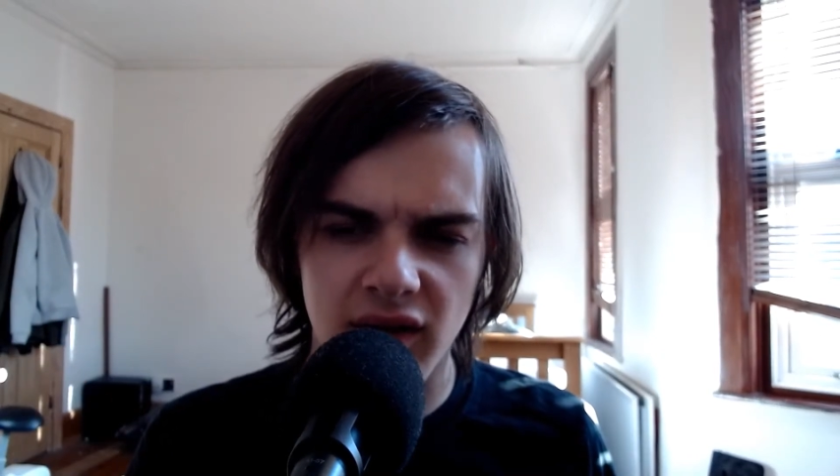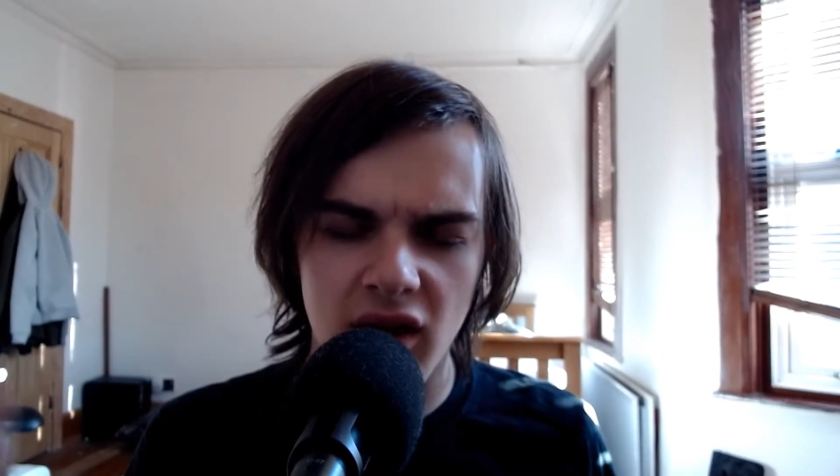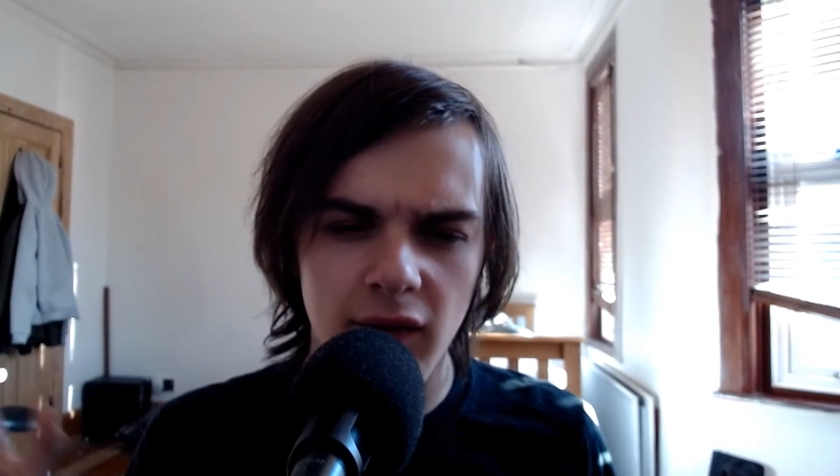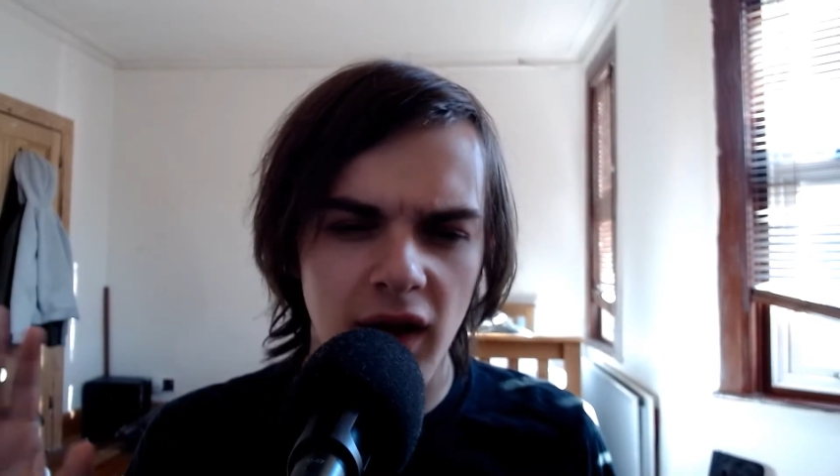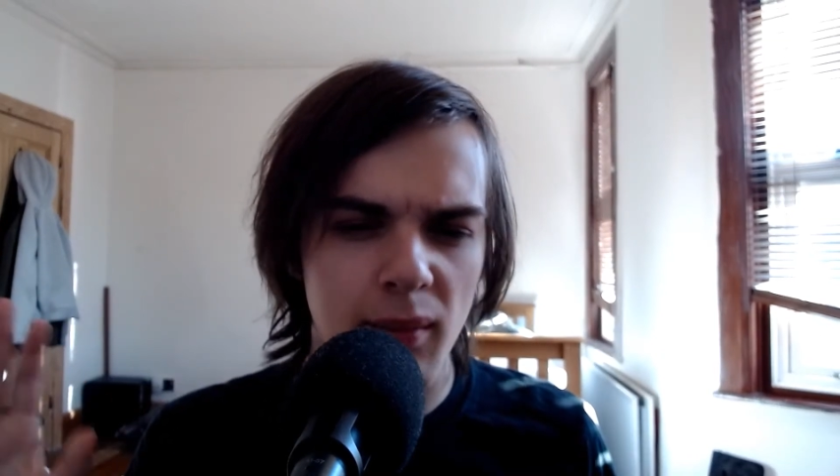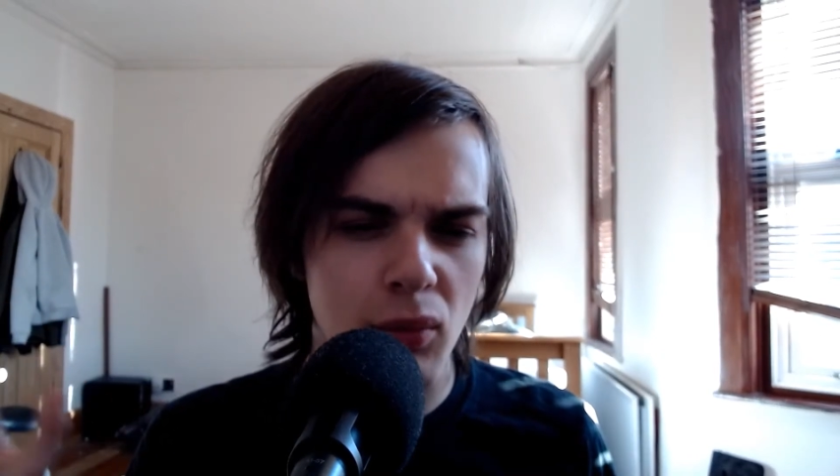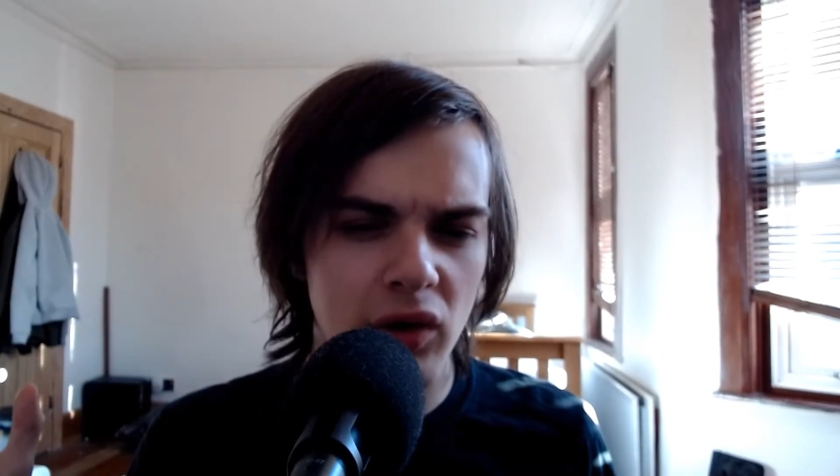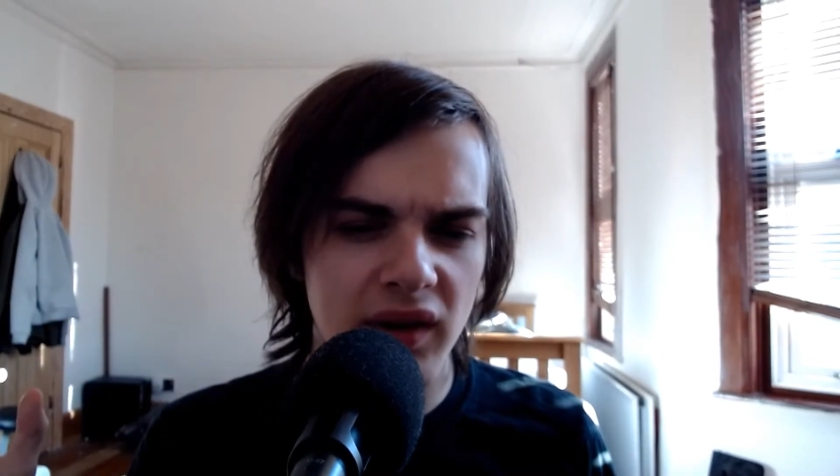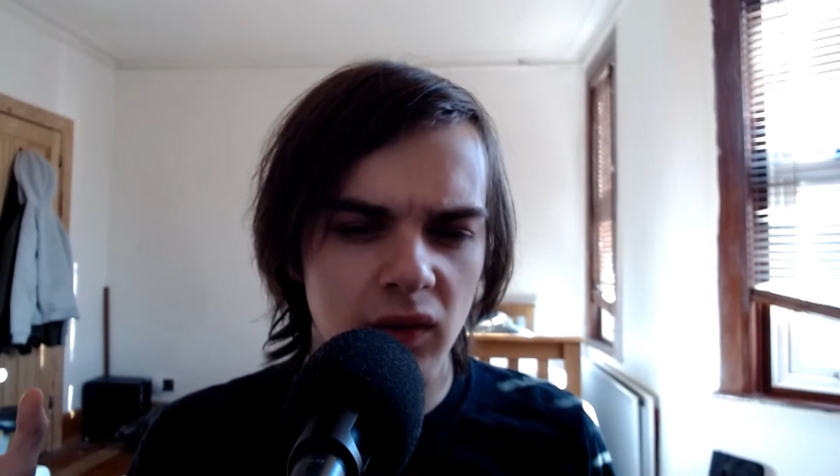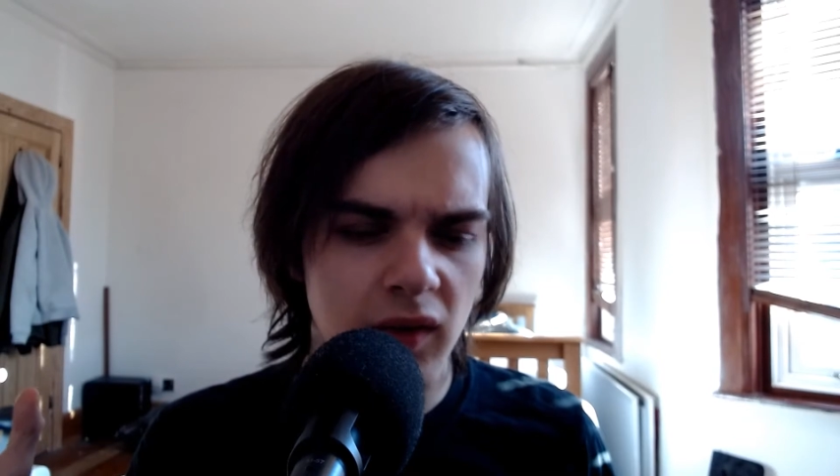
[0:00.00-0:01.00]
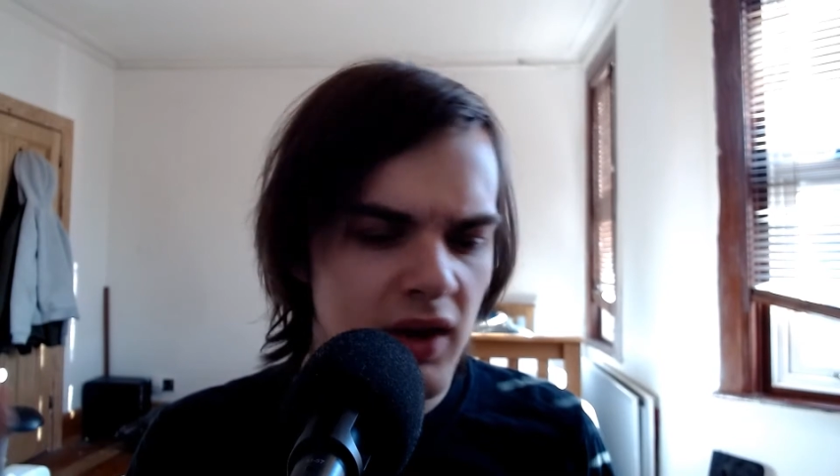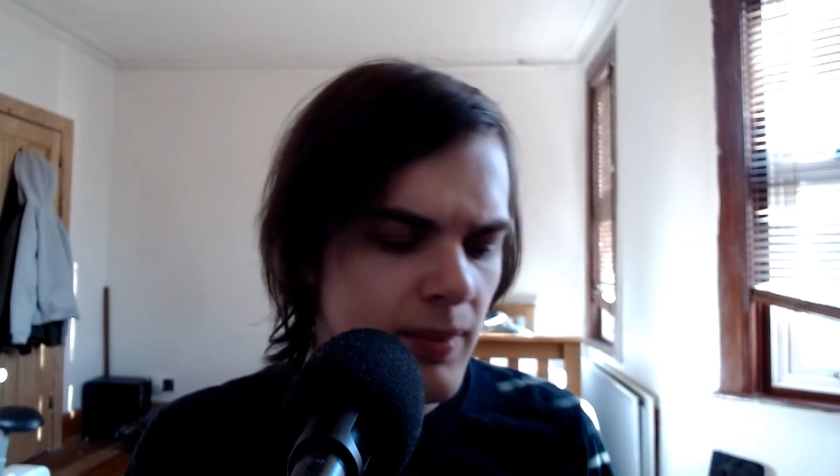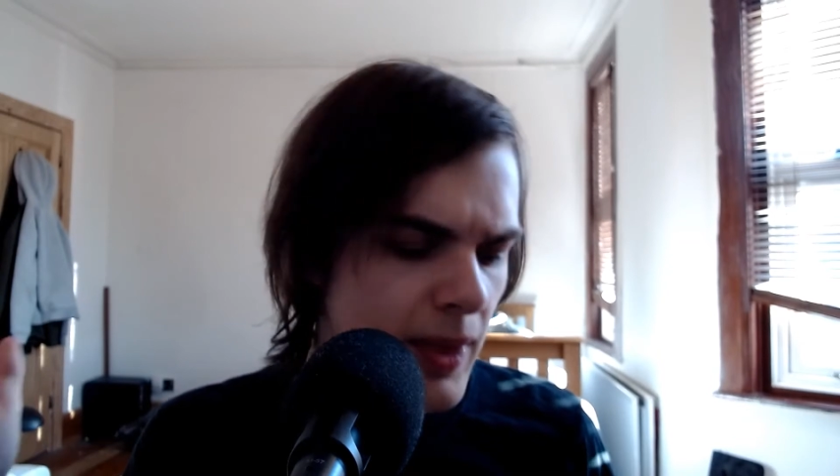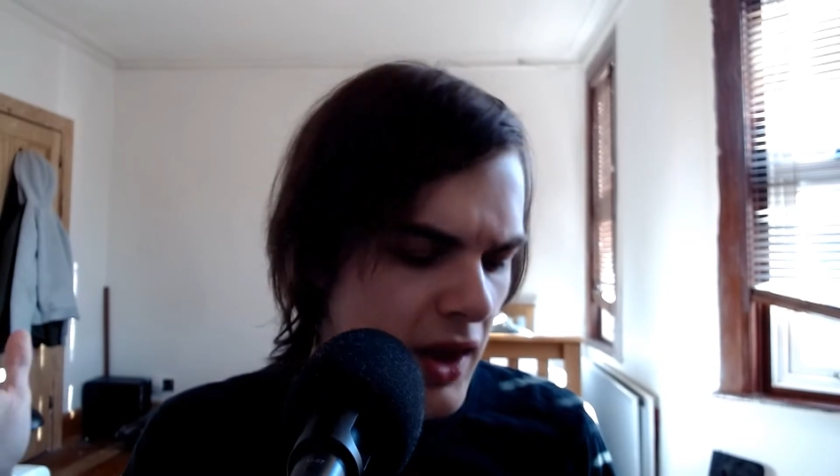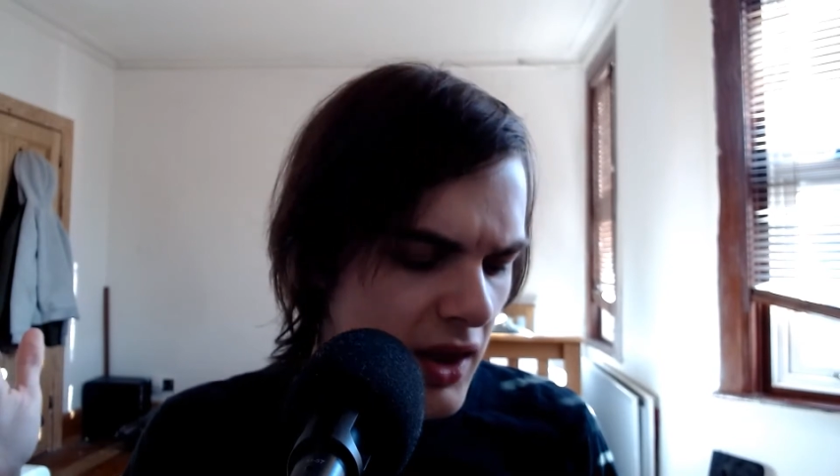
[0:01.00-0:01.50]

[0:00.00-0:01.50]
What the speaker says: kind of like a modelling thing.